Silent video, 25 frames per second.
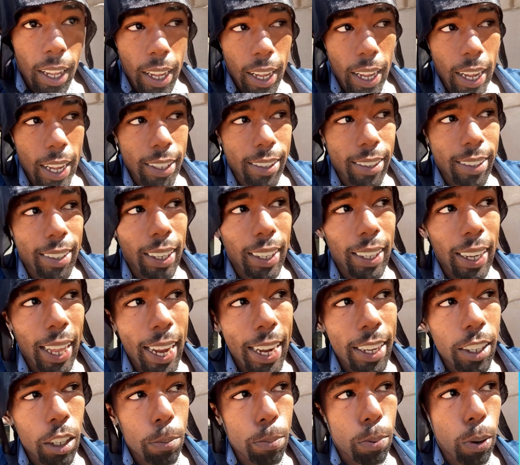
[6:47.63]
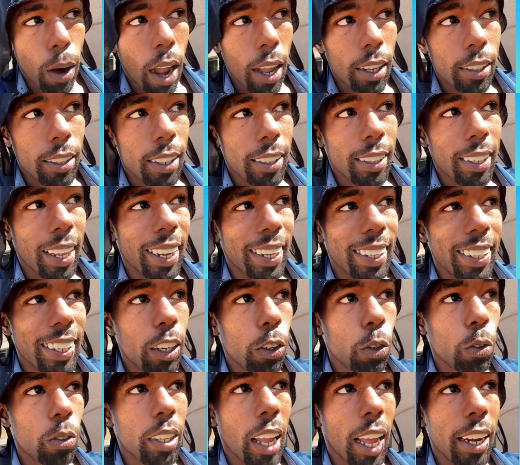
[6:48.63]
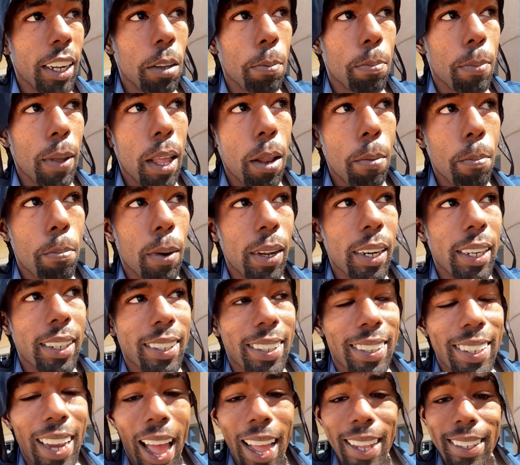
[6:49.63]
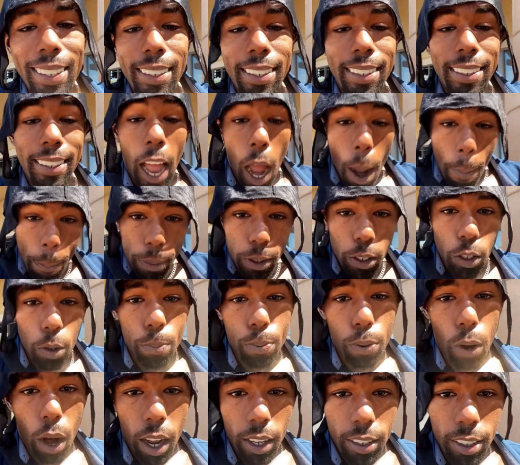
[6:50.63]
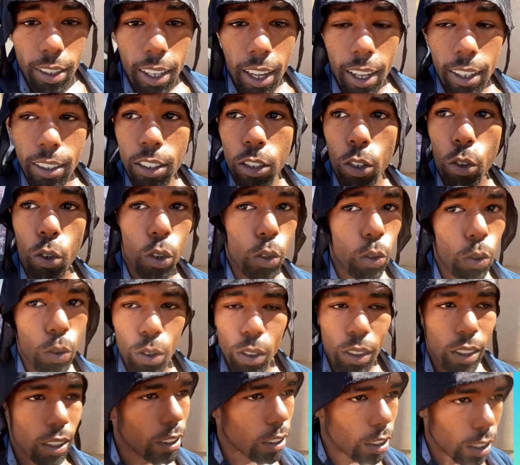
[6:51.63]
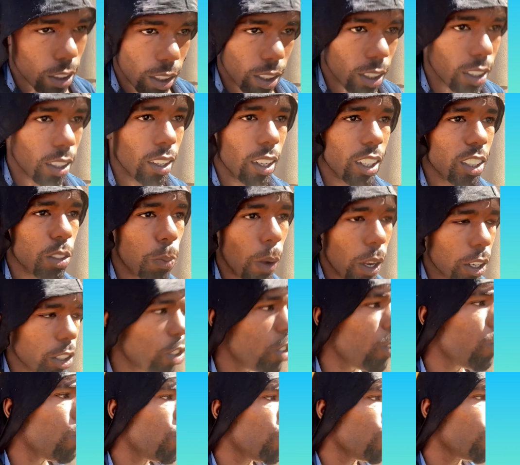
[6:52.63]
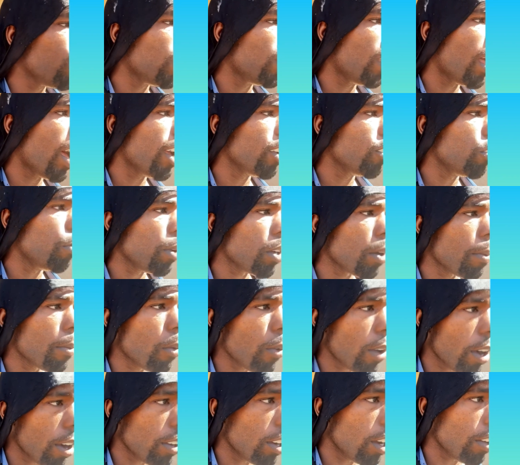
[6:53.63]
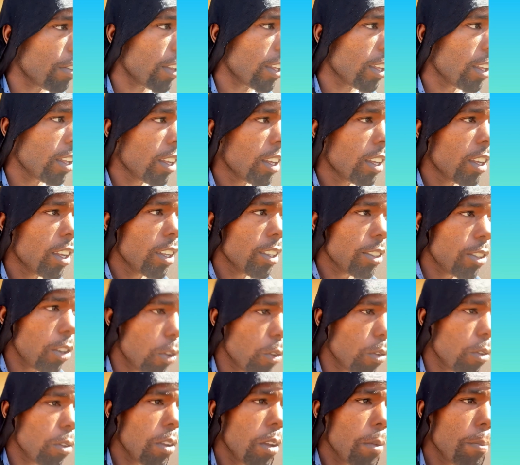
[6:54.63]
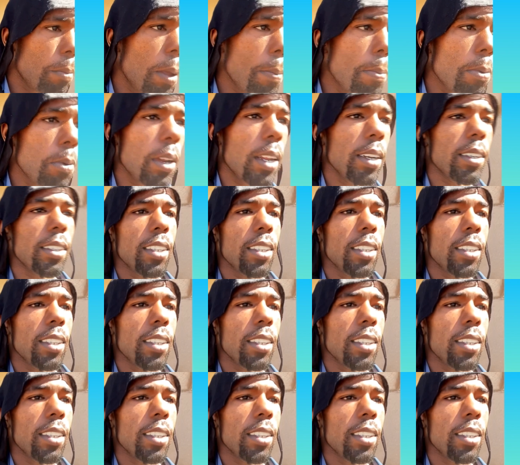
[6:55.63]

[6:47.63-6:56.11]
it's delaying the process a little tiny bit, but it's not stopping the process. So, especially when you realize, you become aware of it. So people that